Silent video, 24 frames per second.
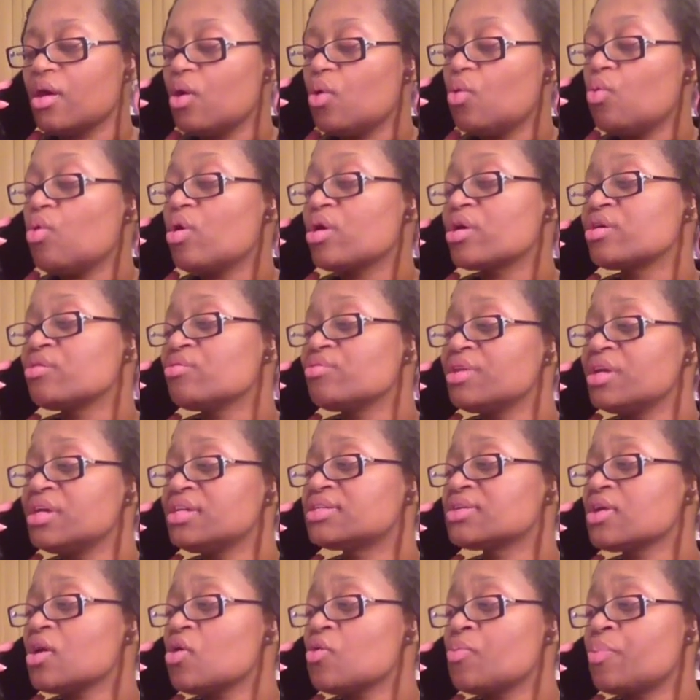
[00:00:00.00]
Well, you need
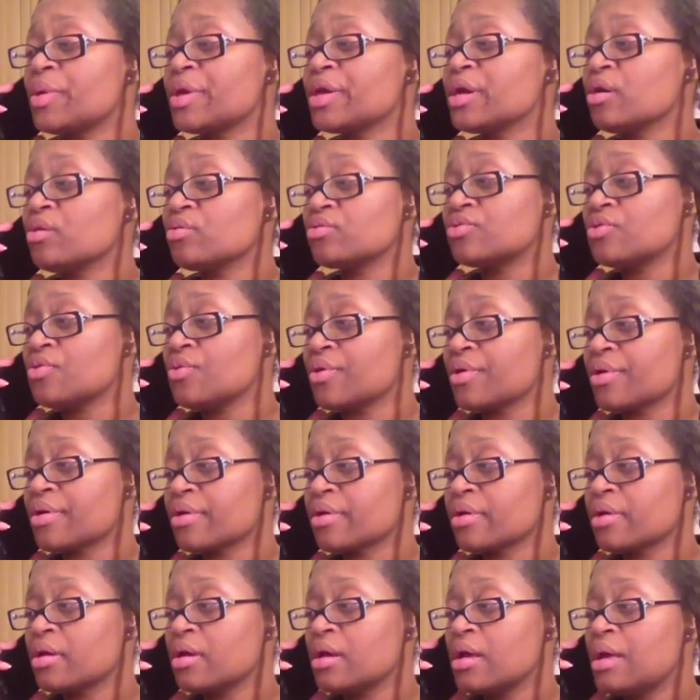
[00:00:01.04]
to open your door
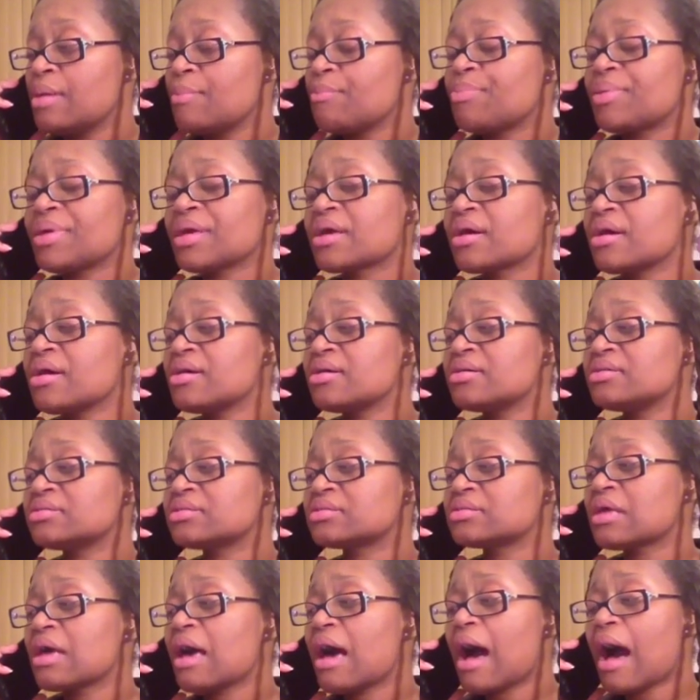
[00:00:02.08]

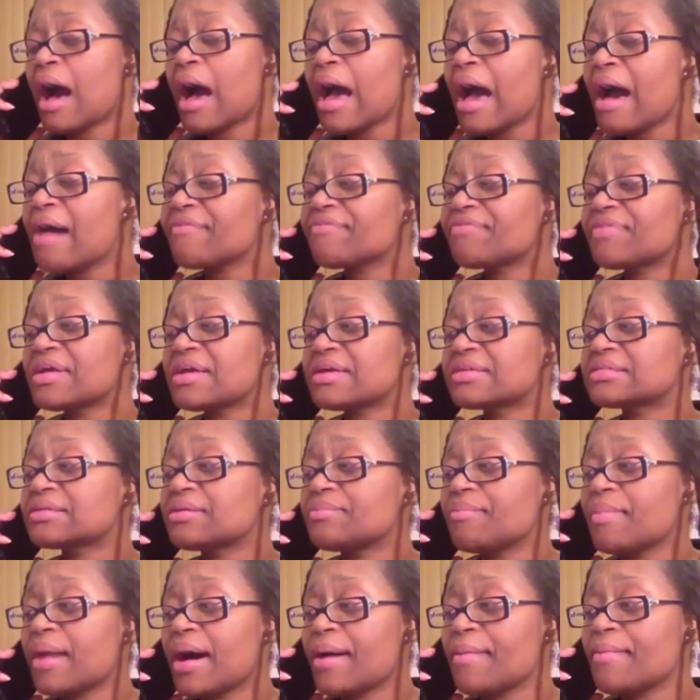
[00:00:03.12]
because I have things
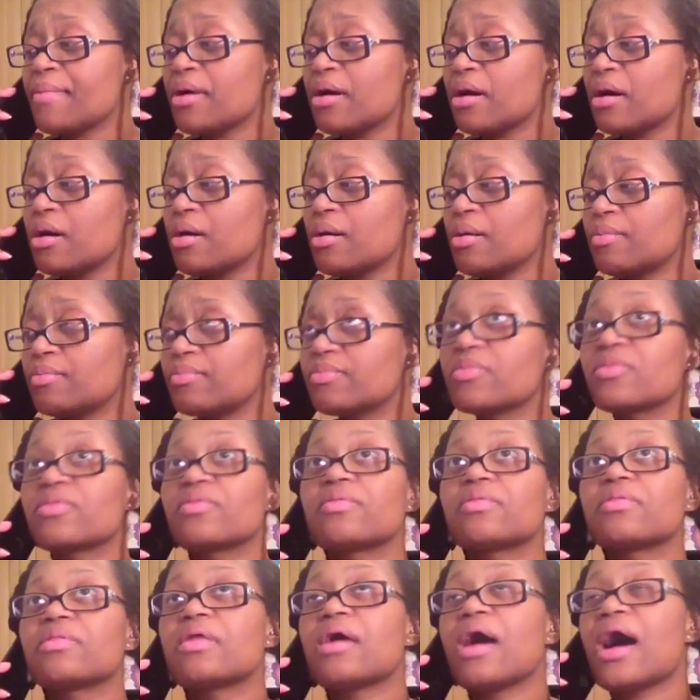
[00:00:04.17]
in my um
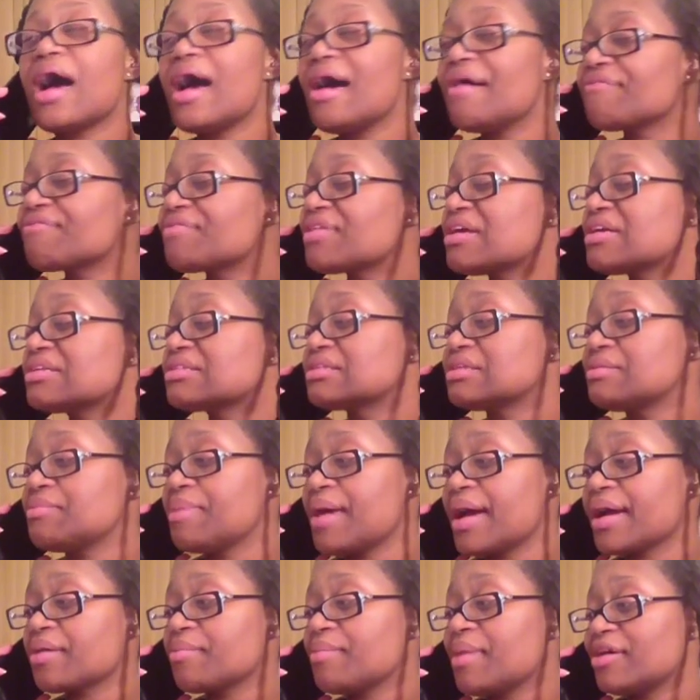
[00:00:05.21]
I have things in the
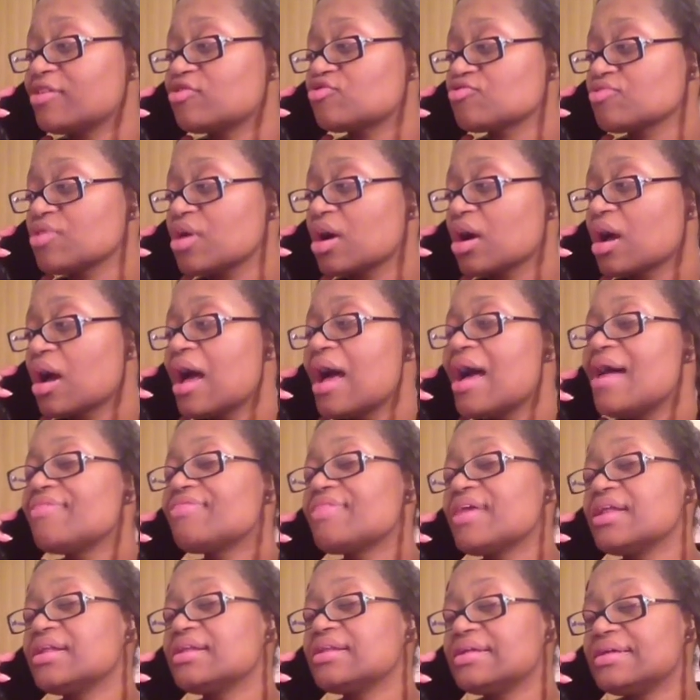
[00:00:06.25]
back of my trunk
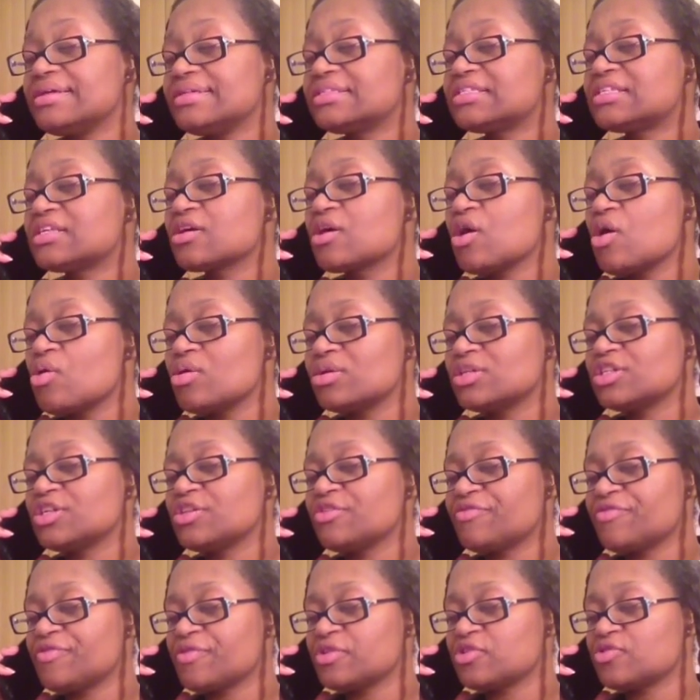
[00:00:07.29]
that needs to go into the
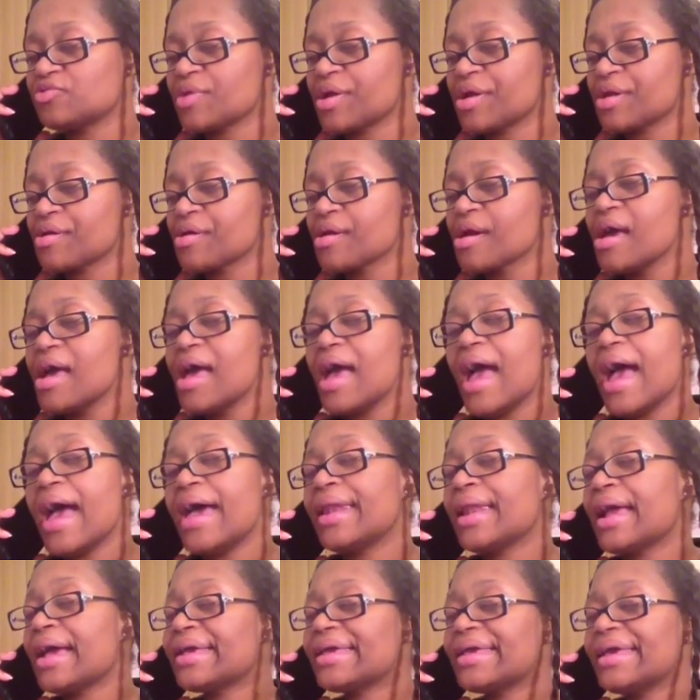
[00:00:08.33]
refrigerator
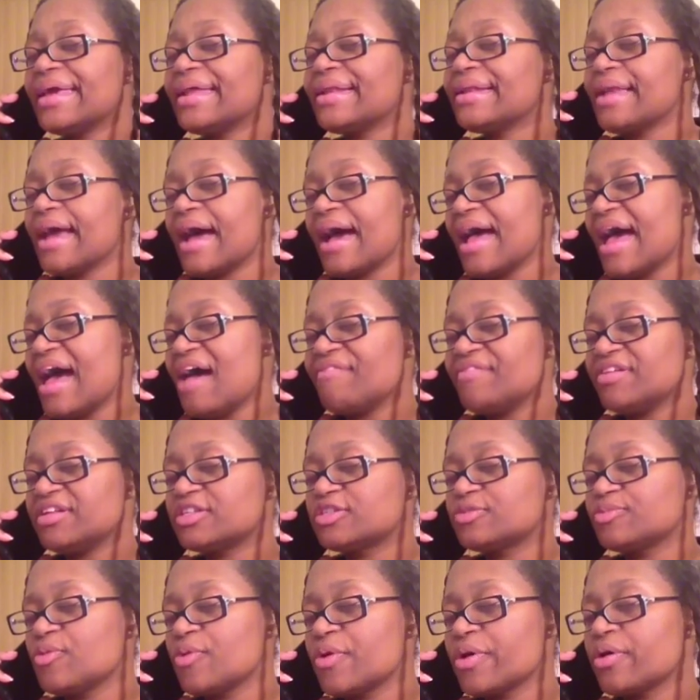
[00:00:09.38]
and I cannot have it
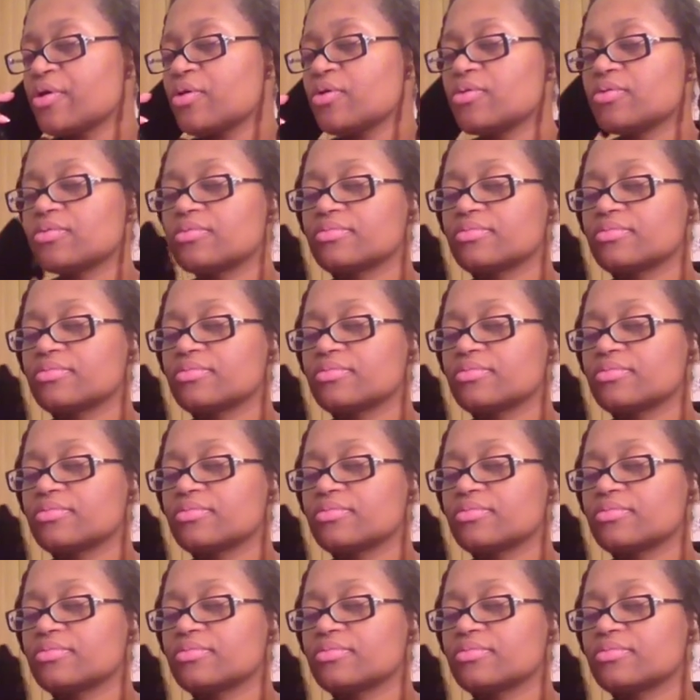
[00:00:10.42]
spoiled.